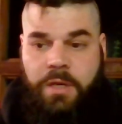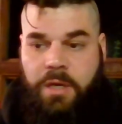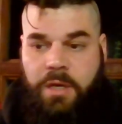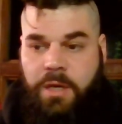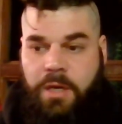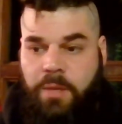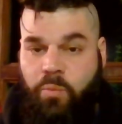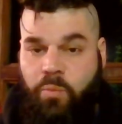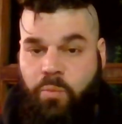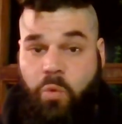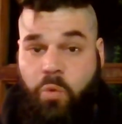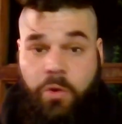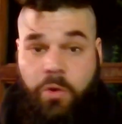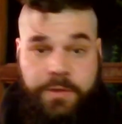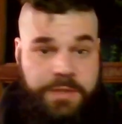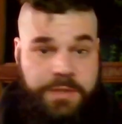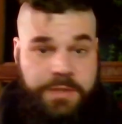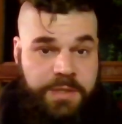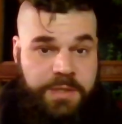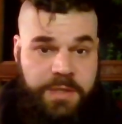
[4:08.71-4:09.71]

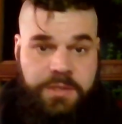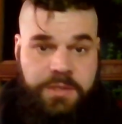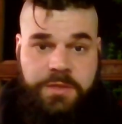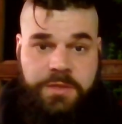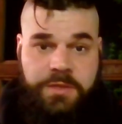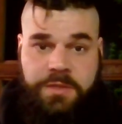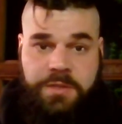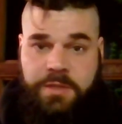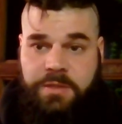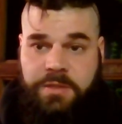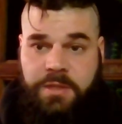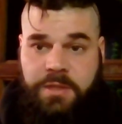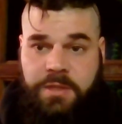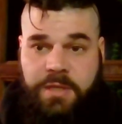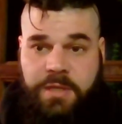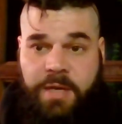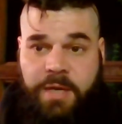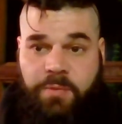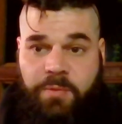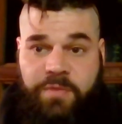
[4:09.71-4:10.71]
warranty niches, things like
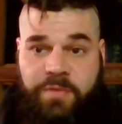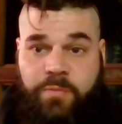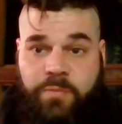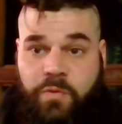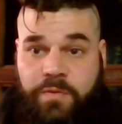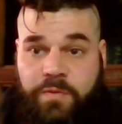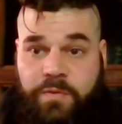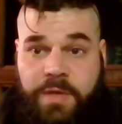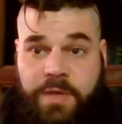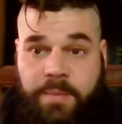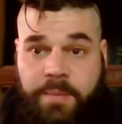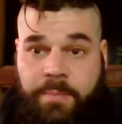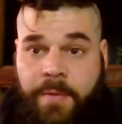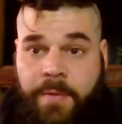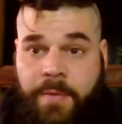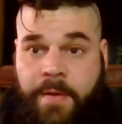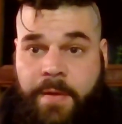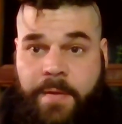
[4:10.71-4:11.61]
that. We've moved them